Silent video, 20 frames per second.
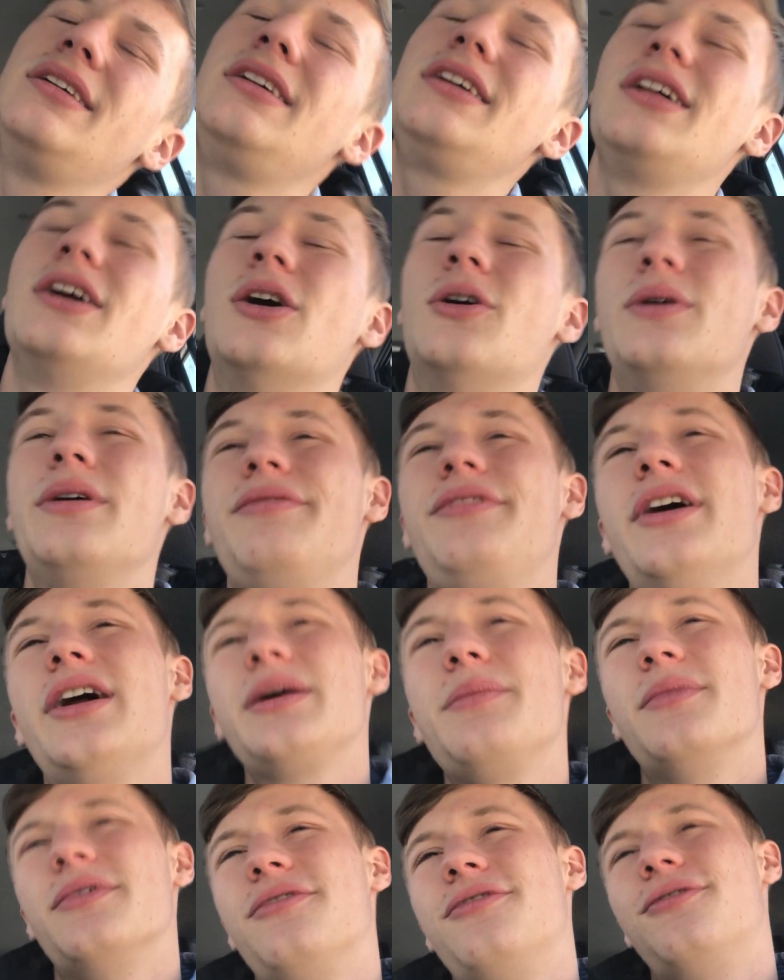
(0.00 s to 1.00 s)
we've
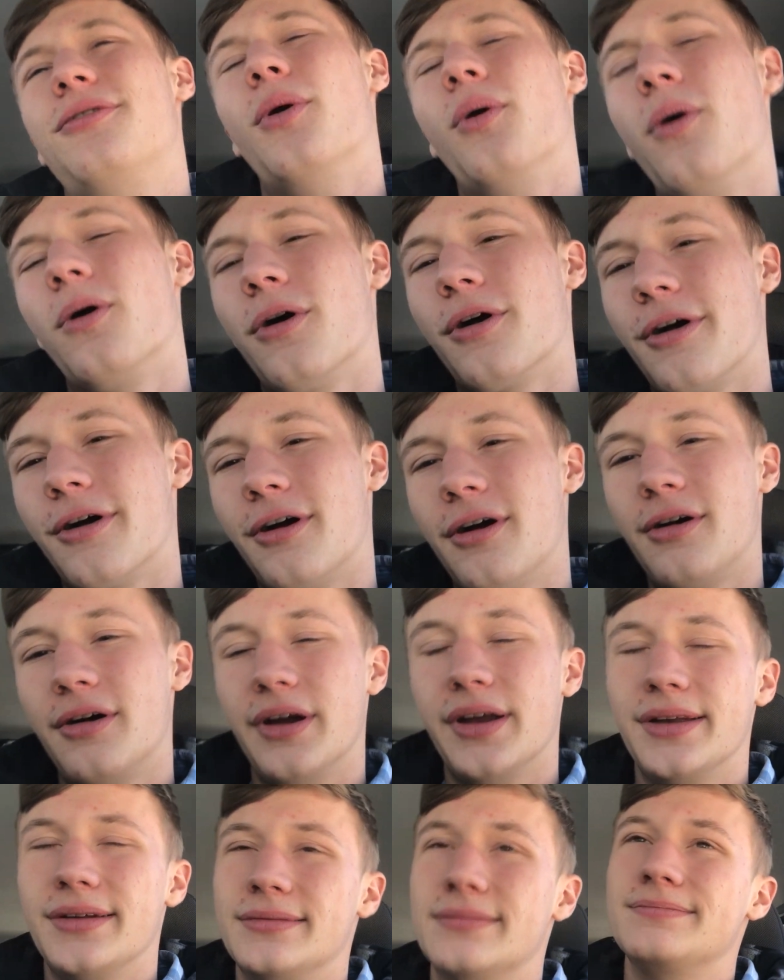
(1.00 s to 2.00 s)
done it
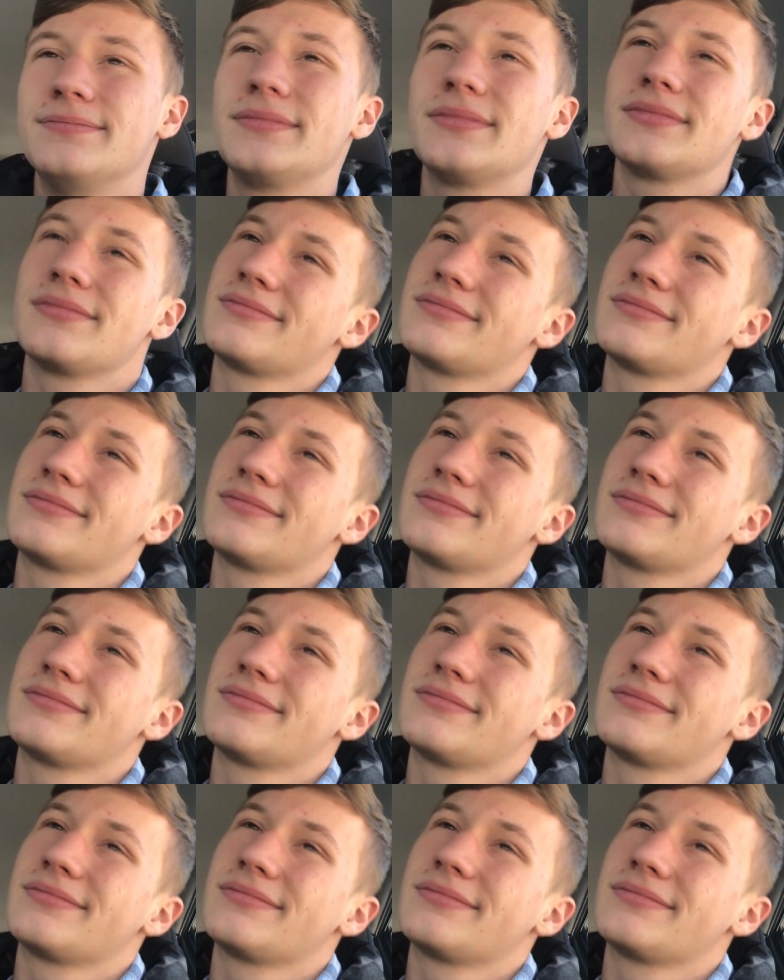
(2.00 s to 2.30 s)
before, and